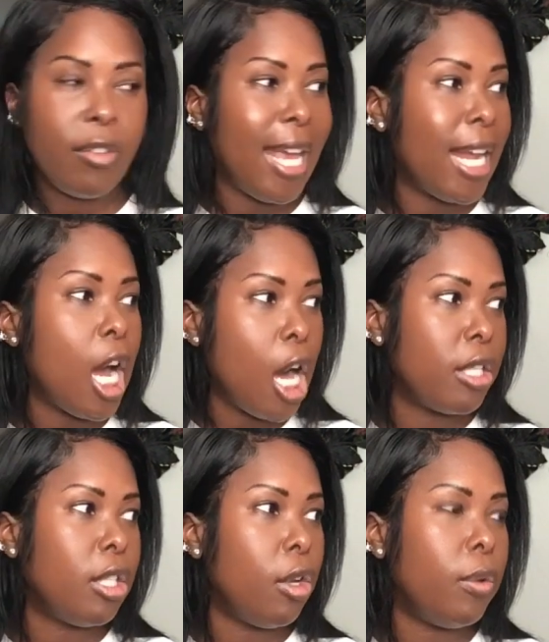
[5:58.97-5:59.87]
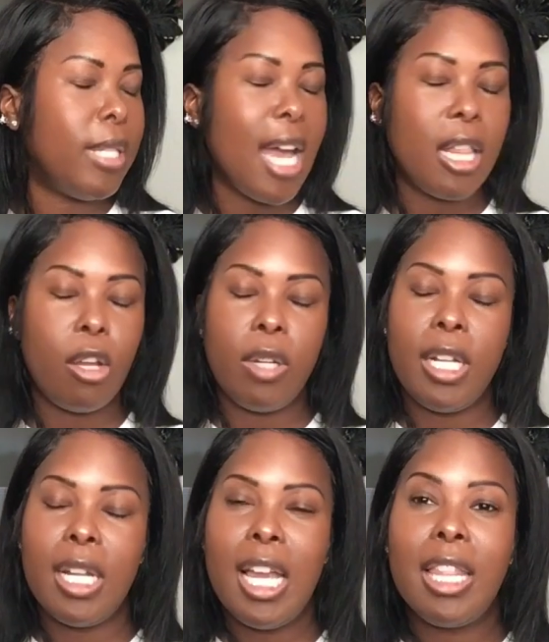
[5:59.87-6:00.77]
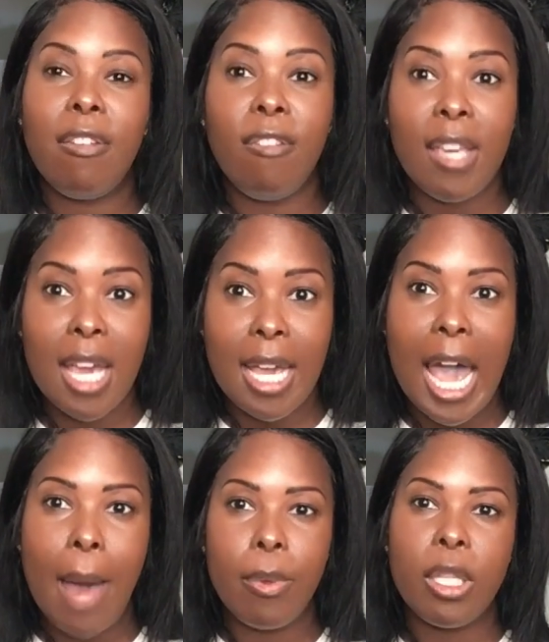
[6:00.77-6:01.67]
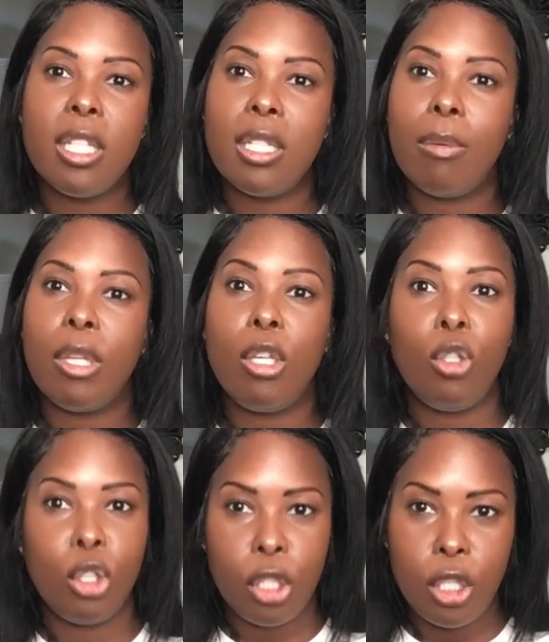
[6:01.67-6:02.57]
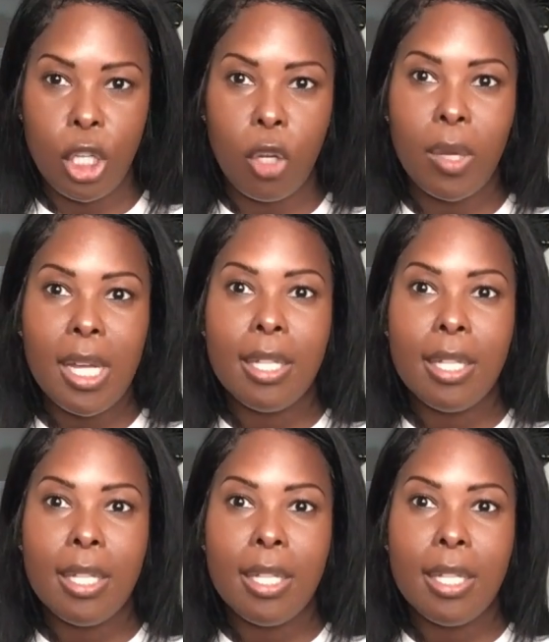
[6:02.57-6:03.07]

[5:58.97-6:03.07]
and I also downloaded the VA app. And this is something you should do.